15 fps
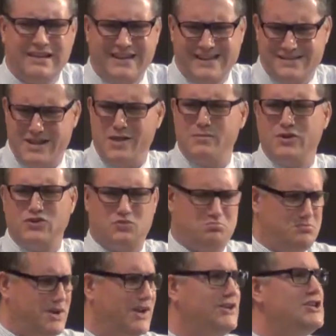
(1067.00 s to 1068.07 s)
it's almost
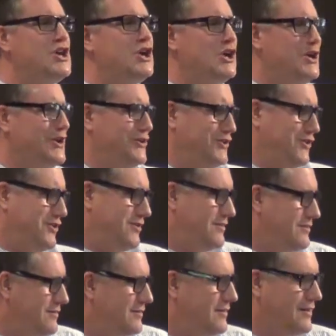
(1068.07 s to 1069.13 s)
maternal.
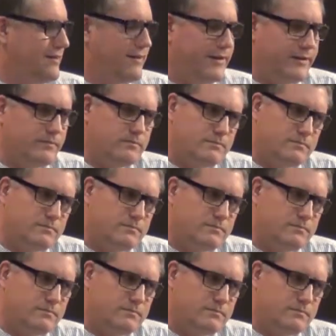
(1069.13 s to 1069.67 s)
I'm like,